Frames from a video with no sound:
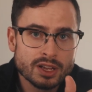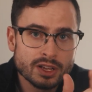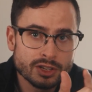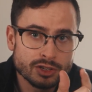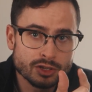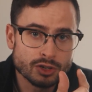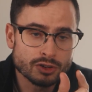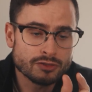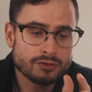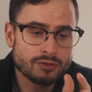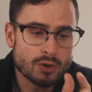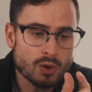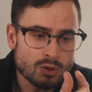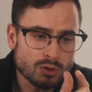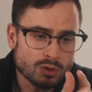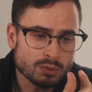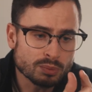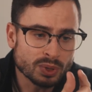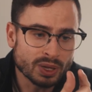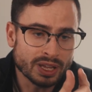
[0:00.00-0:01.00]
your
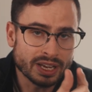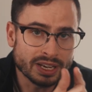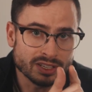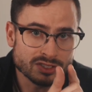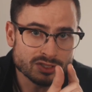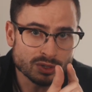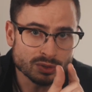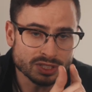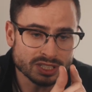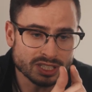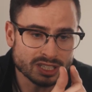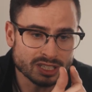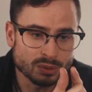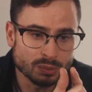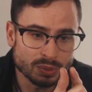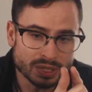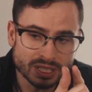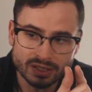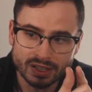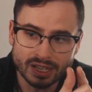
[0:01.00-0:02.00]
focal plane is only going to
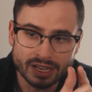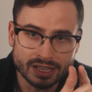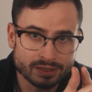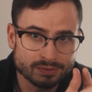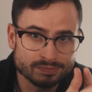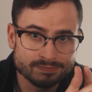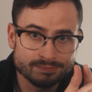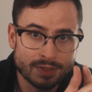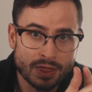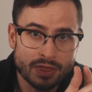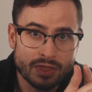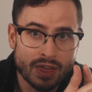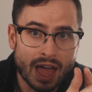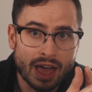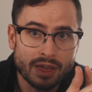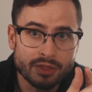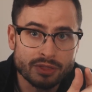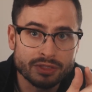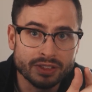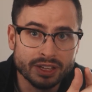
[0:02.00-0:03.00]
be like
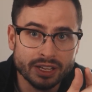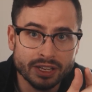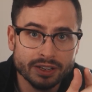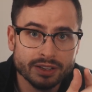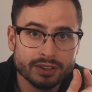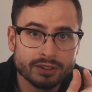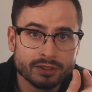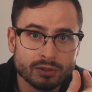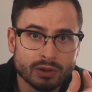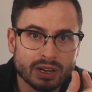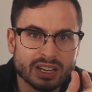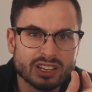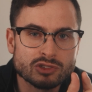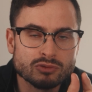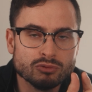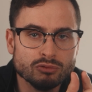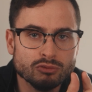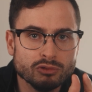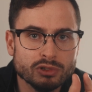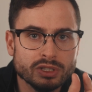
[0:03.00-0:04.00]
that thin, right?
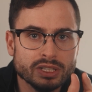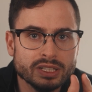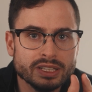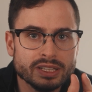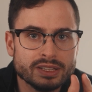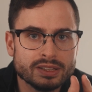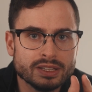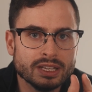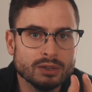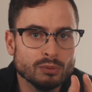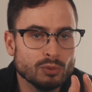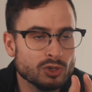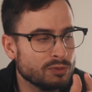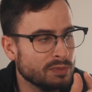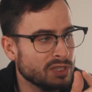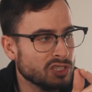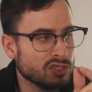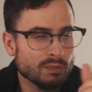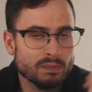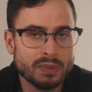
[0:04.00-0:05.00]
It's really thin, which
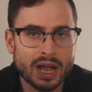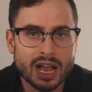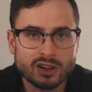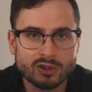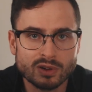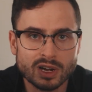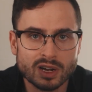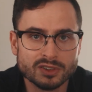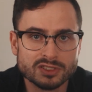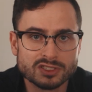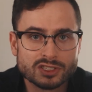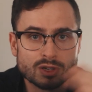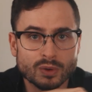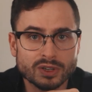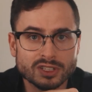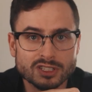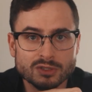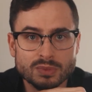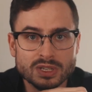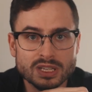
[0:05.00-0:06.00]
means your background is
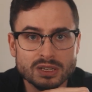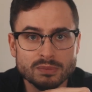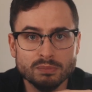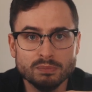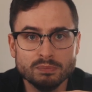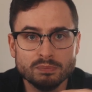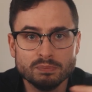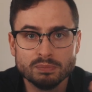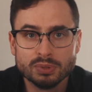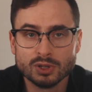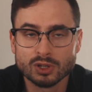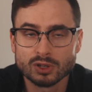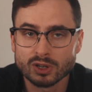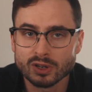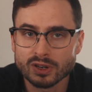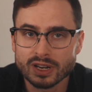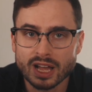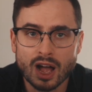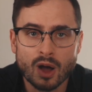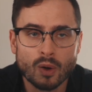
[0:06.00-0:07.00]
going to be
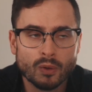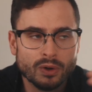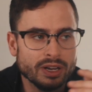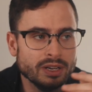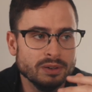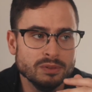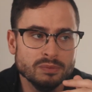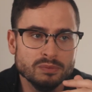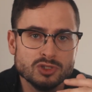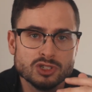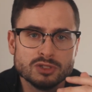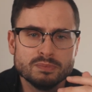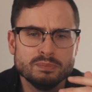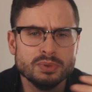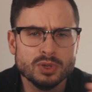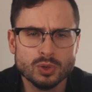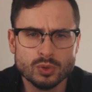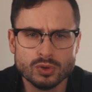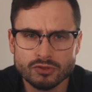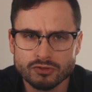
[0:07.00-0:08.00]
blurred out and just
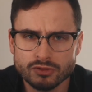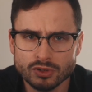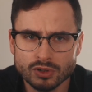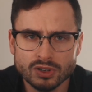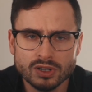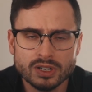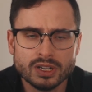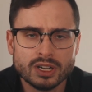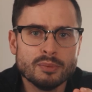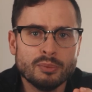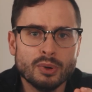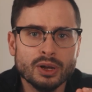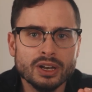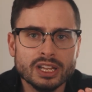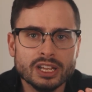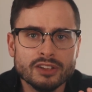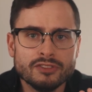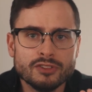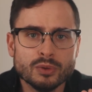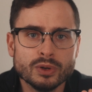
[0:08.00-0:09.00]
beautiful.
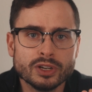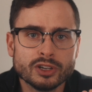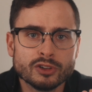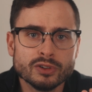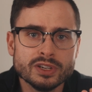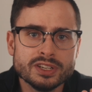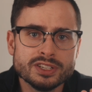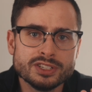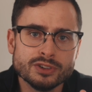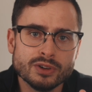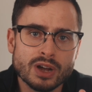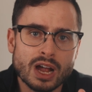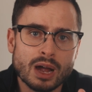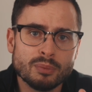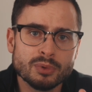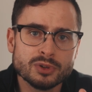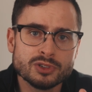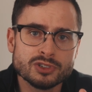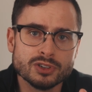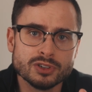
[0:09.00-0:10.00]
But if you increase your
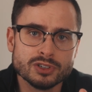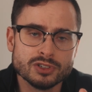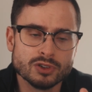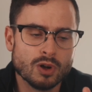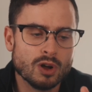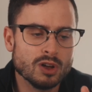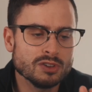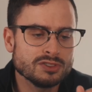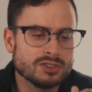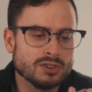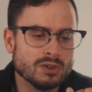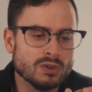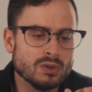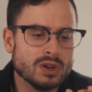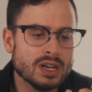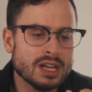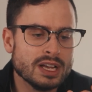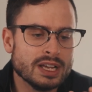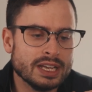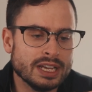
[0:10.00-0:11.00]
aperture, you're
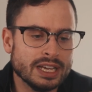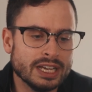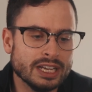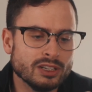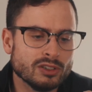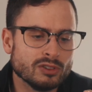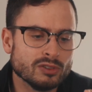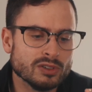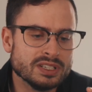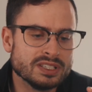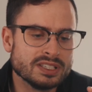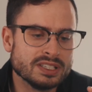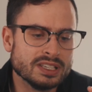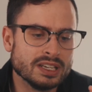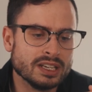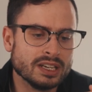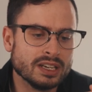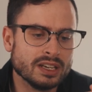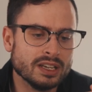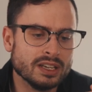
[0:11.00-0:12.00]
also
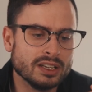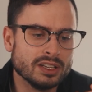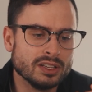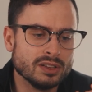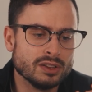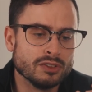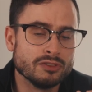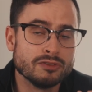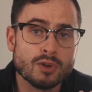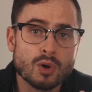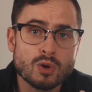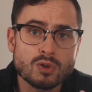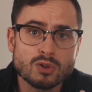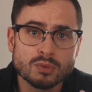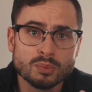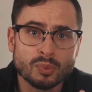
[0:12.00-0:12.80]
increasing the focal